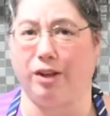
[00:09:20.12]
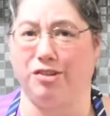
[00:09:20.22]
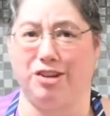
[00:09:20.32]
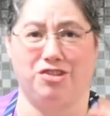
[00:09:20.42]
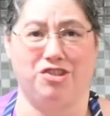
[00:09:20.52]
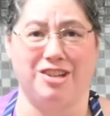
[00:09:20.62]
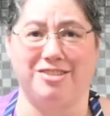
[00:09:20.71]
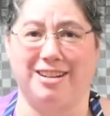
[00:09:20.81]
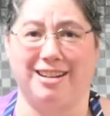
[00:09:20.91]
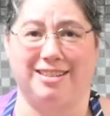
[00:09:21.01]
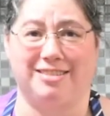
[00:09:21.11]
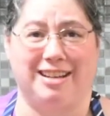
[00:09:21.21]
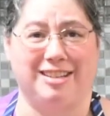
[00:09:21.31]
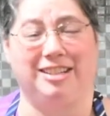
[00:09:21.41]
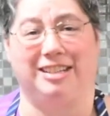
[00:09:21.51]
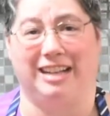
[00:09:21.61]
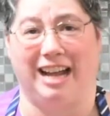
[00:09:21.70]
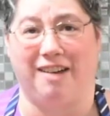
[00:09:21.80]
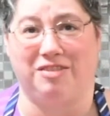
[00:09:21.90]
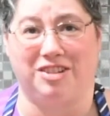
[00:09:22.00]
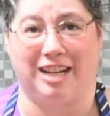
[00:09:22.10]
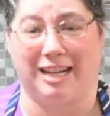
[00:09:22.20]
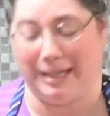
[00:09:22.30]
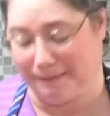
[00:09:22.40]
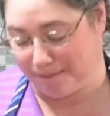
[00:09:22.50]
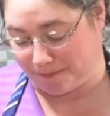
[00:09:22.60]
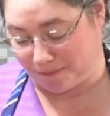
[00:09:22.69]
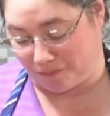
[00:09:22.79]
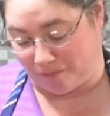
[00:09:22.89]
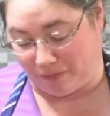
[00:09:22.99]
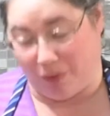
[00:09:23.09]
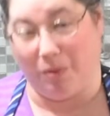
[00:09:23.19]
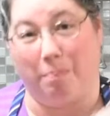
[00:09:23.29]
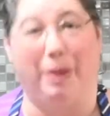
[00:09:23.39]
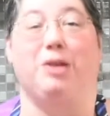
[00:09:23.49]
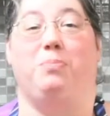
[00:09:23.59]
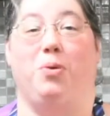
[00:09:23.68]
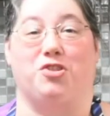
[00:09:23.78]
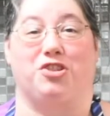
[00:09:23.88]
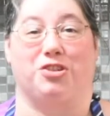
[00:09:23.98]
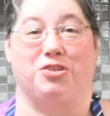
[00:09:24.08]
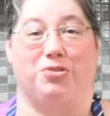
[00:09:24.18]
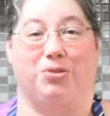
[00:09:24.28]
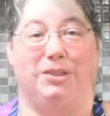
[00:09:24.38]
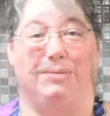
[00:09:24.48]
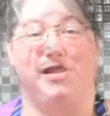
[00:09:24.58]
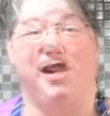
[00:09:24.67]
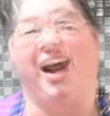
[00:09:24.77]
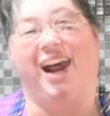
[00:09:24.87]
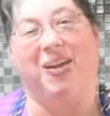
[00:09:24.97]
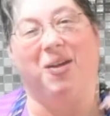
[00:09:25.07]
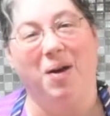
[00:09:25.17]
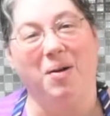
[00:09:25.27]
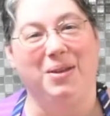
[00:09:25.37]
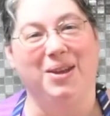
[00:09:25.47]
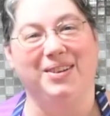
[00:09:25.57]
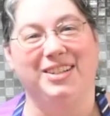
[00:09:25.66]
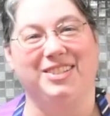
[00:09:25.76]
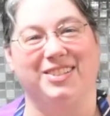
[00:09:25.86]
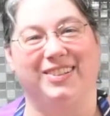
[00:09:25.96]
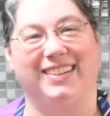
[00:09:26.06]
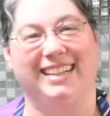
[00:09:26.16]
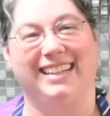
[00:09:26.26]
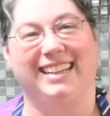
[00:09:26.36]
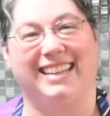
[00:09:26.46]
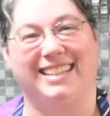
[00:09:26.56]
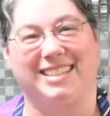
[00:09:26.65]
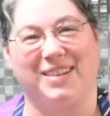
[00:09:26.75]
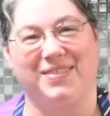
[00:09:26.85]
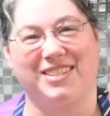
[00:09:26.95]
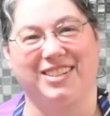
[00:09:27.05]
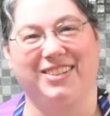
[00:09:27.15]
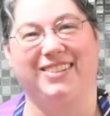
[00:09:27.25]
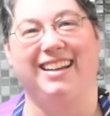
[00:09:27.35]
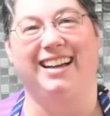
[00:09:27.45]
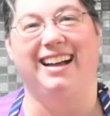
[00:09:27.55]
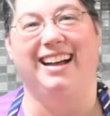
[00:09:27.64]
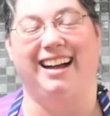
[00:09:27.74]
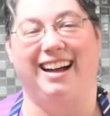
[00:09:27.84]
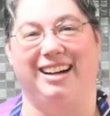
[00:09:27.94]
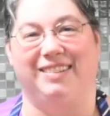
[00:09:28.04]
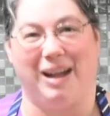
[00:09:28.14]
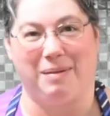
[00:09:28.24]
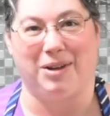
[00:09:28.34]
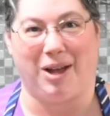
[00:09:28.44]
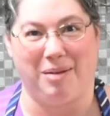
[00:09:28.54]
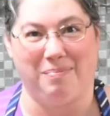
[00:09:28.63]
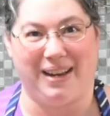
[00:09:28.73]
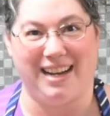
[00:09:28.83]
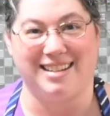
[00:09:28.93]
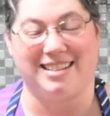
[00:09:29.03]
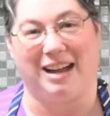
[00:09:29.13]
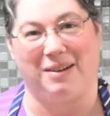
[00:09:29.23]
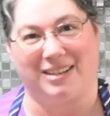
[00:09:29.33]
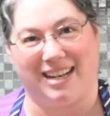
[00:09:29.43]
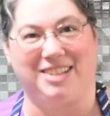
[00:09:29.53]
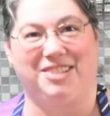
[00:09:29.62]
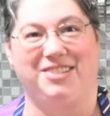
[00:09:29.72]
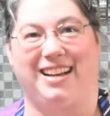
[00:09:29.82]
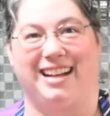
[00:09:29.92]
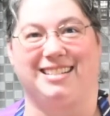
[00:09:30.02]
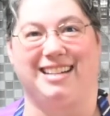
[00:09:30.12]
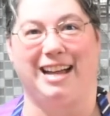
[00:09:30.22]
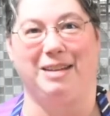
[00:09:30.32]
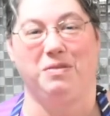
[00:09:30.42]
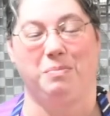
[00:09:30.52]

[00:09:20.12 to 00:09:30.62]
Tastes just like lasagna and half the time with better portion control. I hope you enjoyed this episode of Apricot Bakes. I will catch you next time.